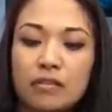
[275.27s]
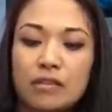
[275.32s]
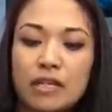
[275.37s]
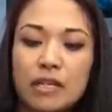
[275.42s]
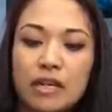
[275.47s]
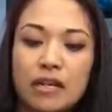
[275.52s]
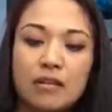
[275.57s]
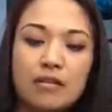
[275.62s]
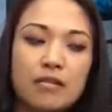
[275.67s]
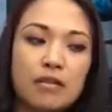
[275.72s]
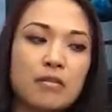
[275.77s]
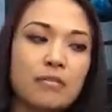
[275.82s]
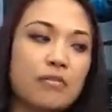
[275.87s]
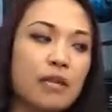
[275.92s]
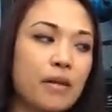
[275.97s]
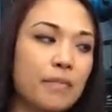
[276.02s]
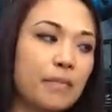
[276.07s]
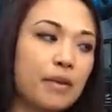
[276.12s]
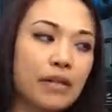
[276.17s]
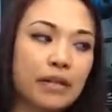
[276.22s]
Now I'm
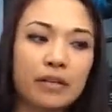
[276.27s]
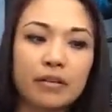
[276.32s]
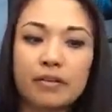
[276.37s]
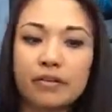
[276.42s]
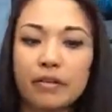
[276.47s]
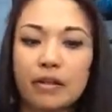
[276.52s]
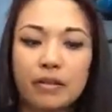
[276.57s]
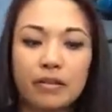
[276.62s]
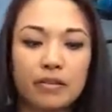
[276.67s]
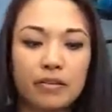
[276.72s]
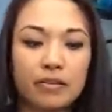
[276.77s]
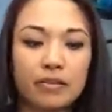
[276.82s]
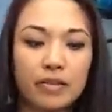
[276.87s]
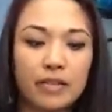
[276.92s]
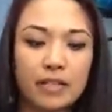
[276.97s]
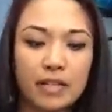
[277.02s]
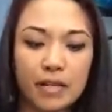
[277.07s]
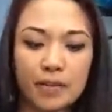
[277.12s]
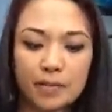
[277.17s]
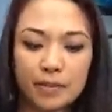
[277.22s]
wrapping it around 3
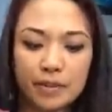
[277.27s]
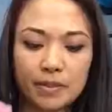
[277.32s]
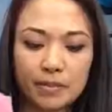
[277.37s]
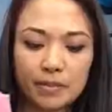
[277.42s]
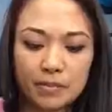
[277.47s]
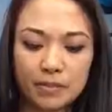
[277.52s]
times.